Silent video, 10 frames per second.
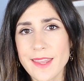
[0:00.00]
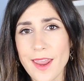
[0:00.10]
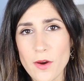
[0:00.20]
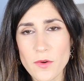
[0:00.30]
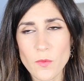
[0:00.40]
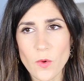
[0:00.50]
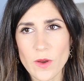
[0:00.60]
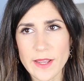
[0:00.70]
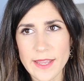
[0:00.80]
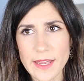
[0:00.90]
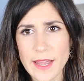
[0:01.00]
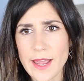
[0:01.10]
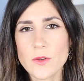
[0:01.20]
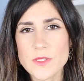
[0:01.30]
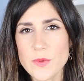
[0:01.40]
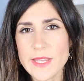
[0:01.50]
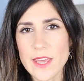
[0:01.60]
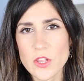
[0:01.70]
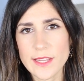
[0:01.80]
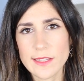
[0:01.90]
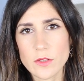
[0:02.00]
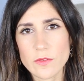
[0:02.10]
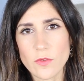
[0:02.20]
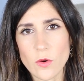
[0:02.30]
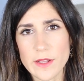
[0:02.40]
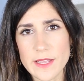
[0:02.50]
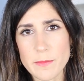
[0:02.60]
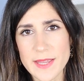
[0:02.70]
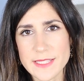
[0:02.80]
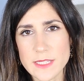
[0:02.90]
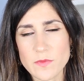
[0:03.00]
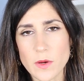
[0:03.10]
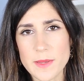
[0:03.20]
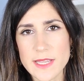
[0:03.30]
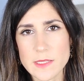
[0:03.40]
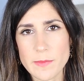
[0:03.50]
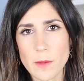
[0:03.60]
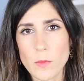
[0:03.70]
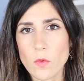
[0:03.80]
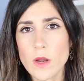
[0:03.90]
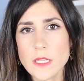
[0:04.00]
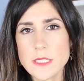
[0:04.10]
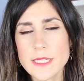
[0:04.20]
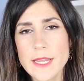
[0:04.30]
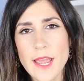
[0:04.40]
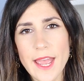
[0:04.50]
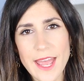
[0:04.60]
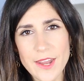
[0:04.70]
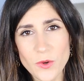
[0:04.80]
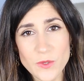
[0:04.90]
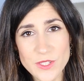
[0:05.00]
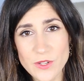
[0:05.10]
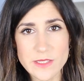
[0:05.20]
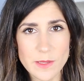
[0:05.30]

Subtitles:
Karen Walker. I also occasionally look for pieces from Isabel Marant and also